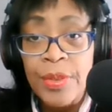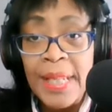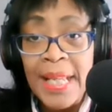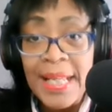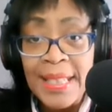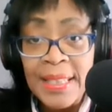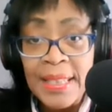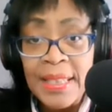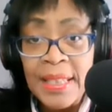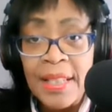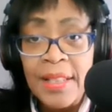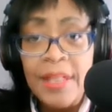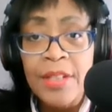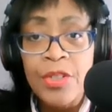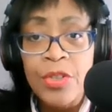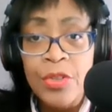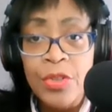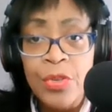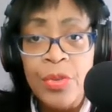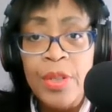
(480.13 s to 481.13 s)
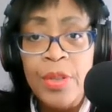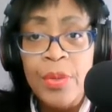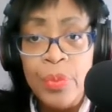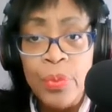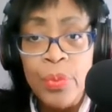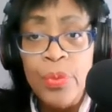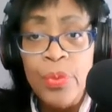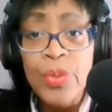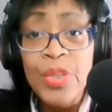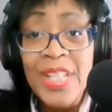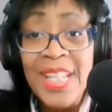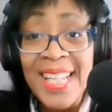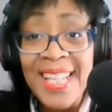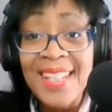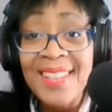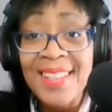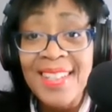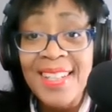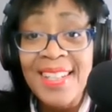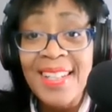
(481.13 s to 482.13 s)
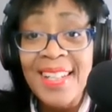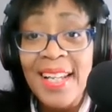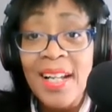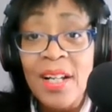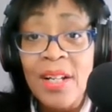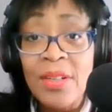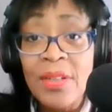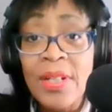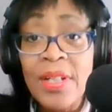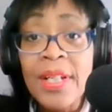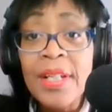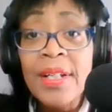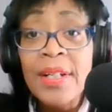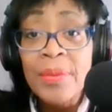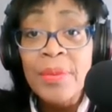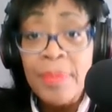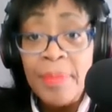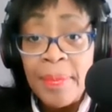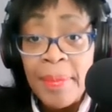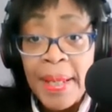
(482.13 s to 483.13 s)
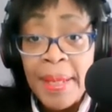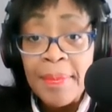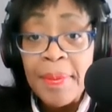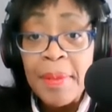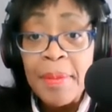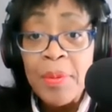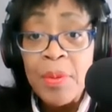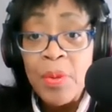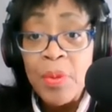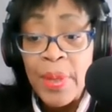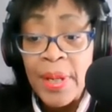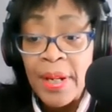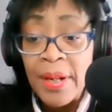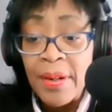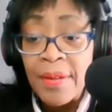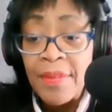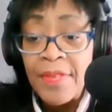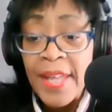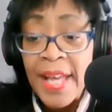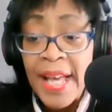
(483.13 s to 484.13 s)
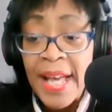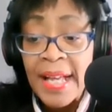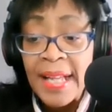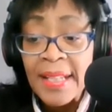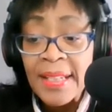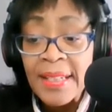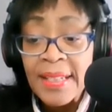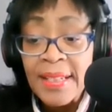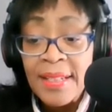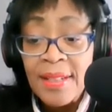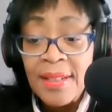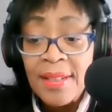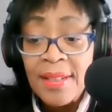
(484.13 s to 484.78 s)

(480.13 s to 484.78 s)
testing that you're doing routinely now. Make people aware of that.